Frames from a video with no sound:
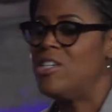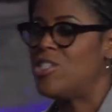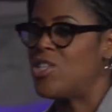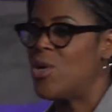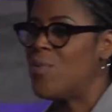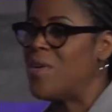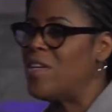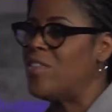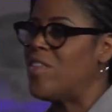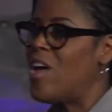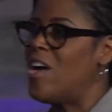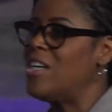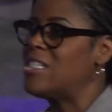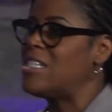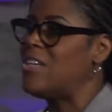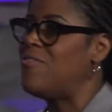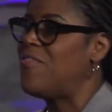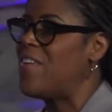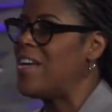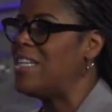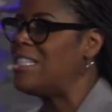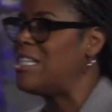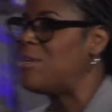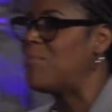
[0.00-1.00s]
So we launched
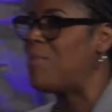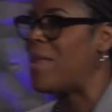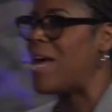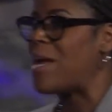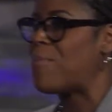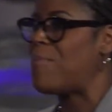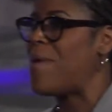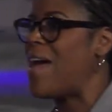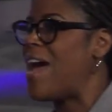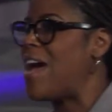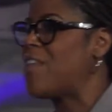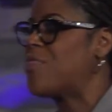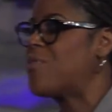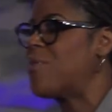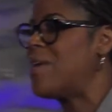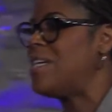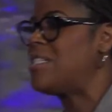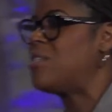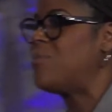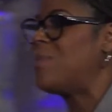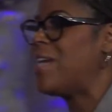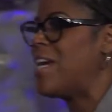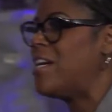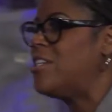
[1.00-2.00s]
Advancing Black
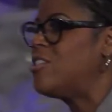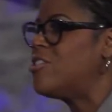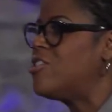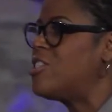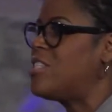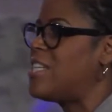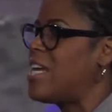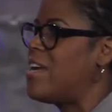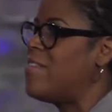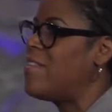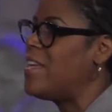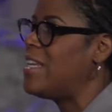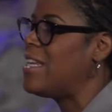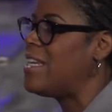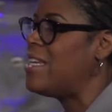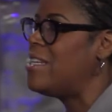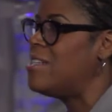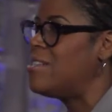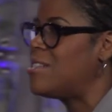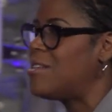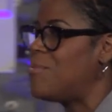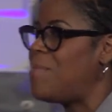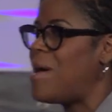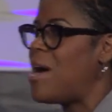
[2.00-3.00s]
Pathways, and we understand that it
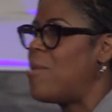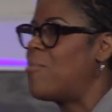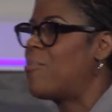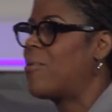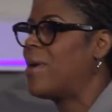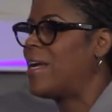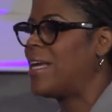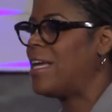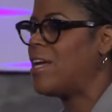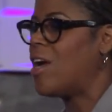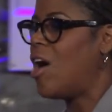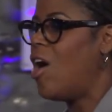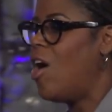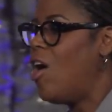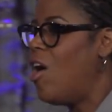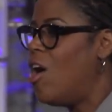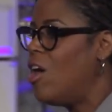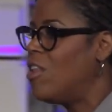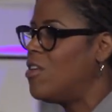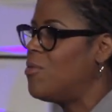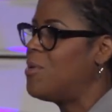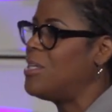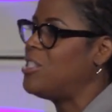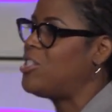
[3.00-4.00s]
is about bringing
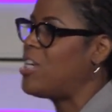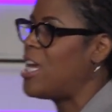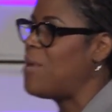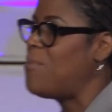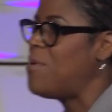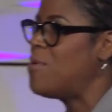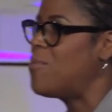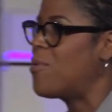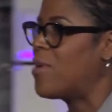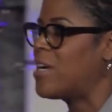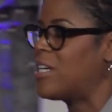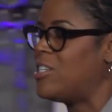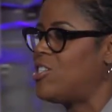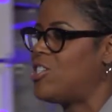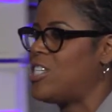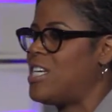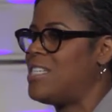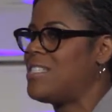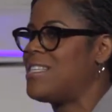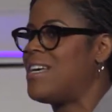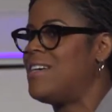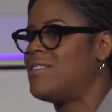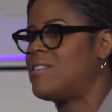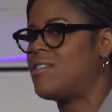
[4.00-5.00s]
all of what JPMorgan
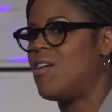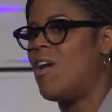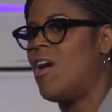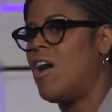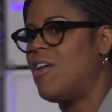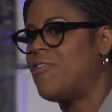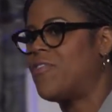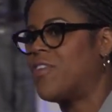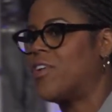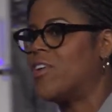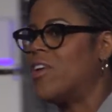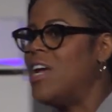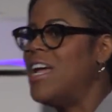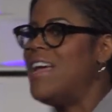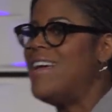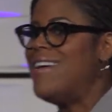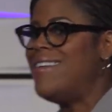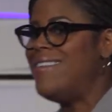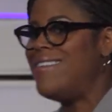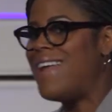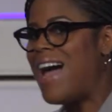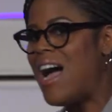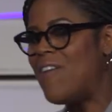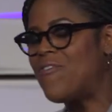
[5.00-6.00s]
Chase has to offer,
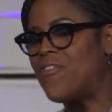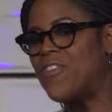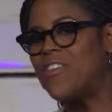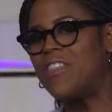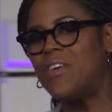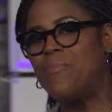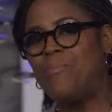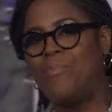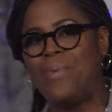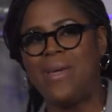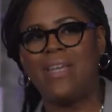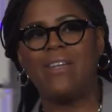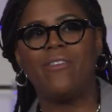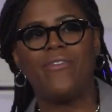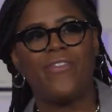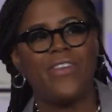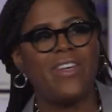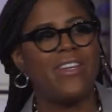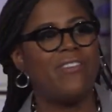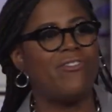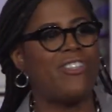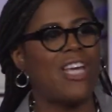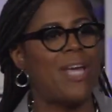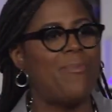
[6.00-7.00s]
not for the
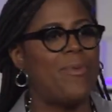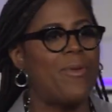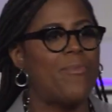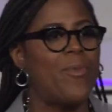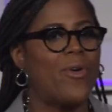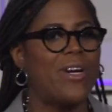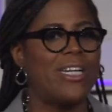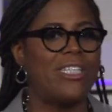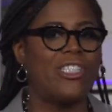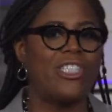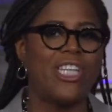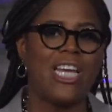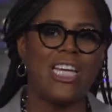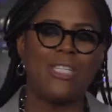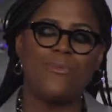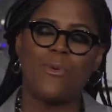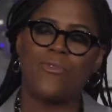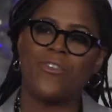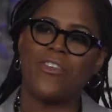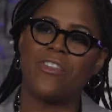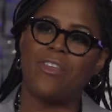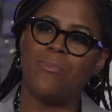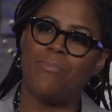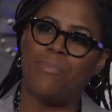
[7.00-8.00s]
benefit of JPMorgan Chase,
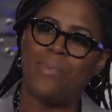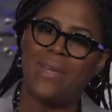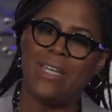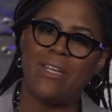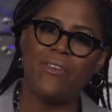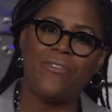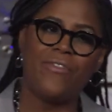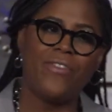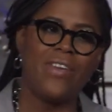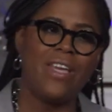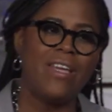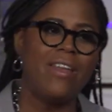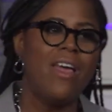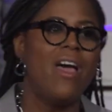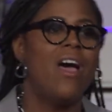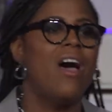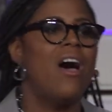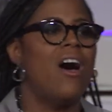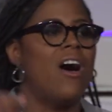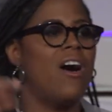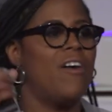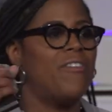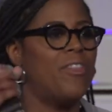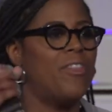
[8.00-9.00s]
but for the benefit
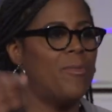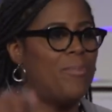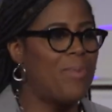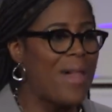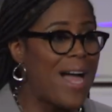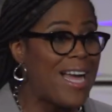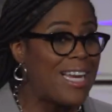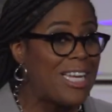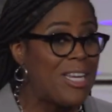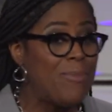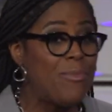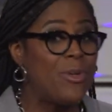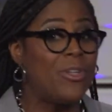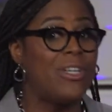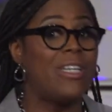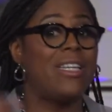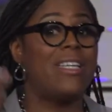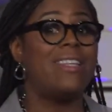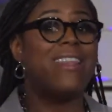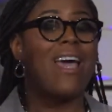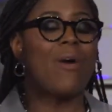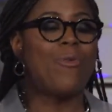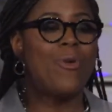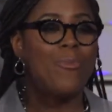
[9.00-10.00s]
of the Black
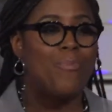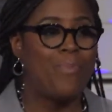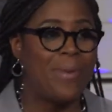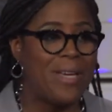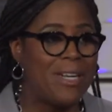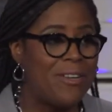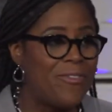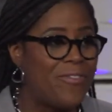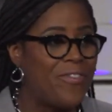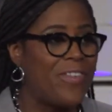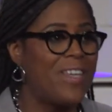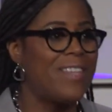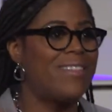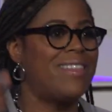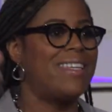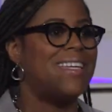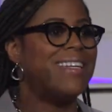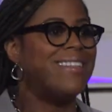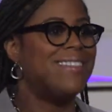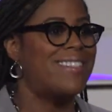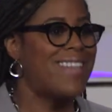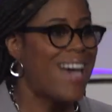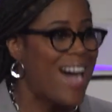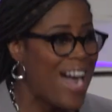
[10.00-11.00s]
community that will benefit the
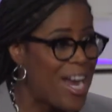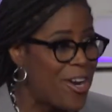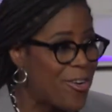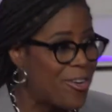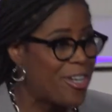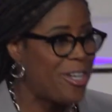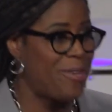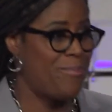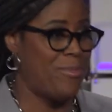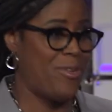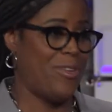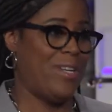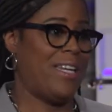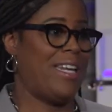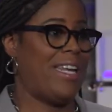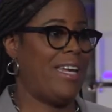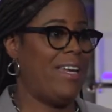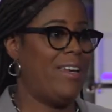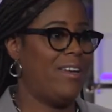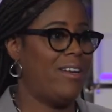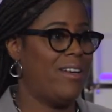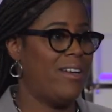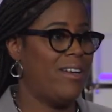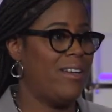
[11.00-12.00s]
entire community.